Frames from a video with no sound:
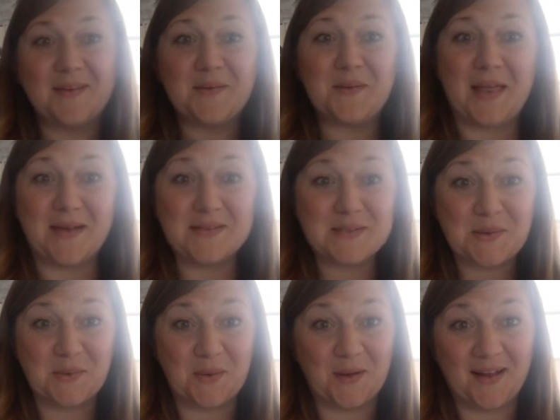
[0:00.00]
Well, that was
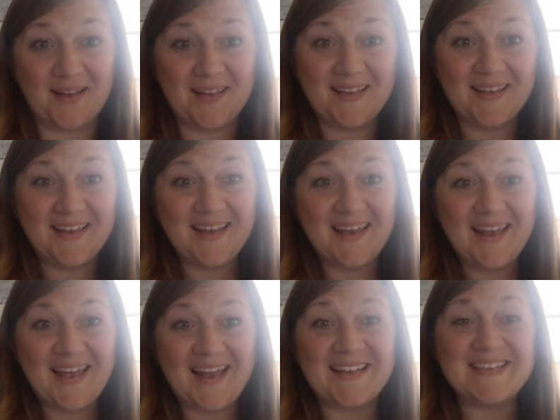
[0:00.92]
cool.
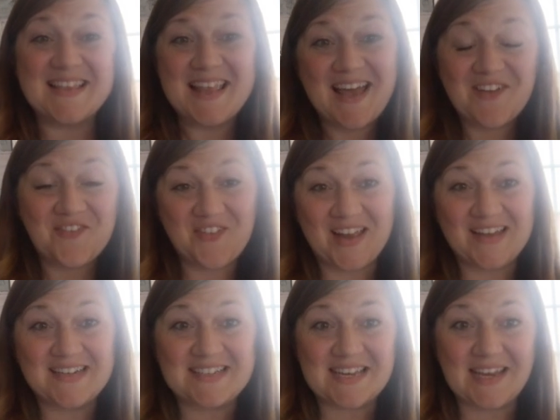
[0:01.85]
Isn't that
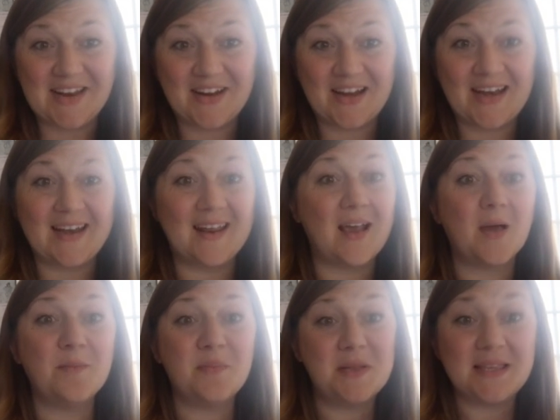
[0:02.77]
fun to hear it in a
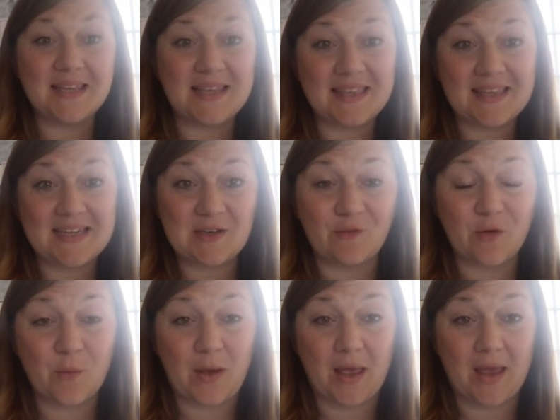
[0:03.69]
completely
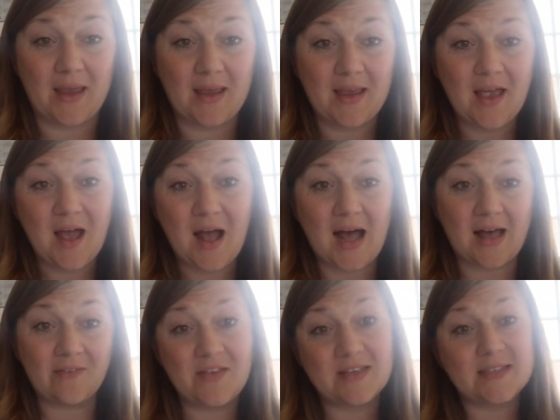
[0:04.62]
different way?
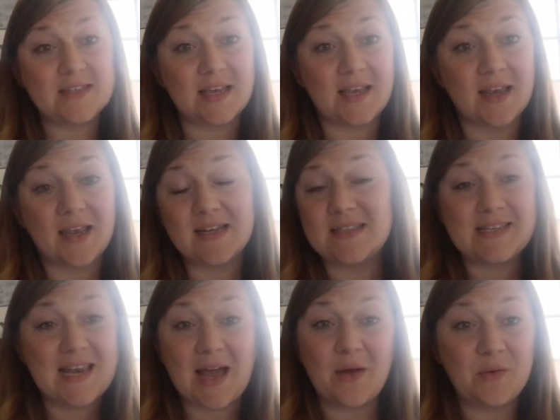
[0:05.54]
Obviously, it's
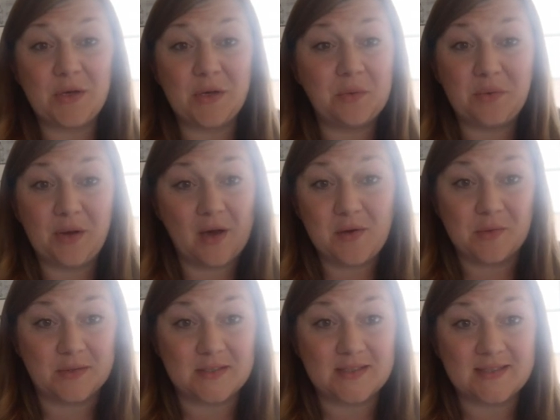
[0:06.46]
now new
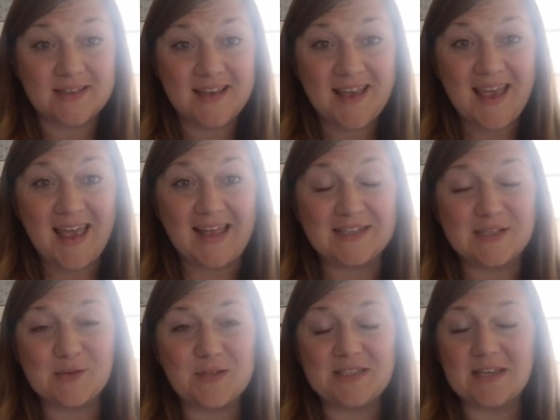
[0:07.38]
notes. And
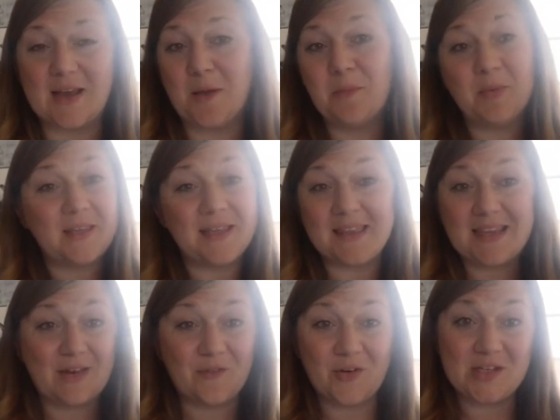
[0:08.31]
so it's a completely
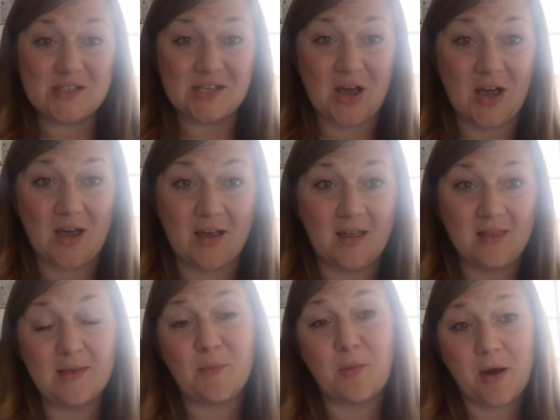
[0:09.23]
different song
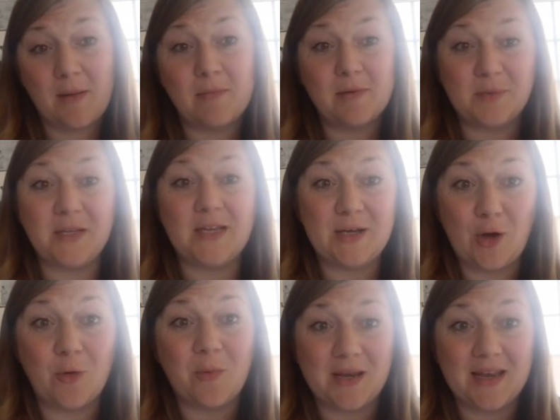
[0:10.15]
that probably
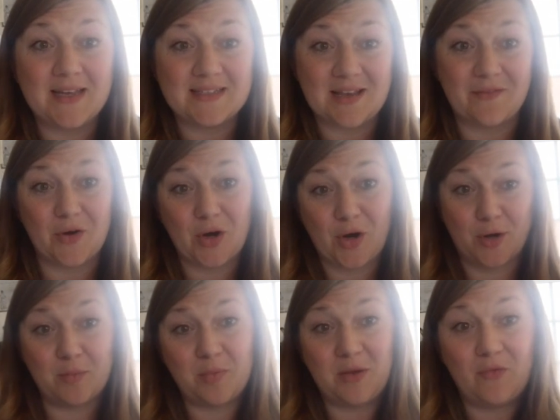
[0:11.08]
nobody has ever
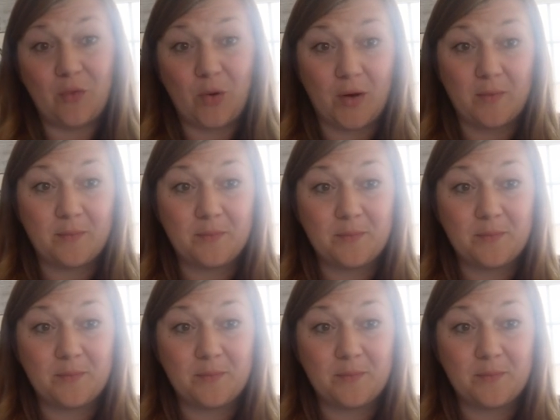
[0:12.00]
heard before.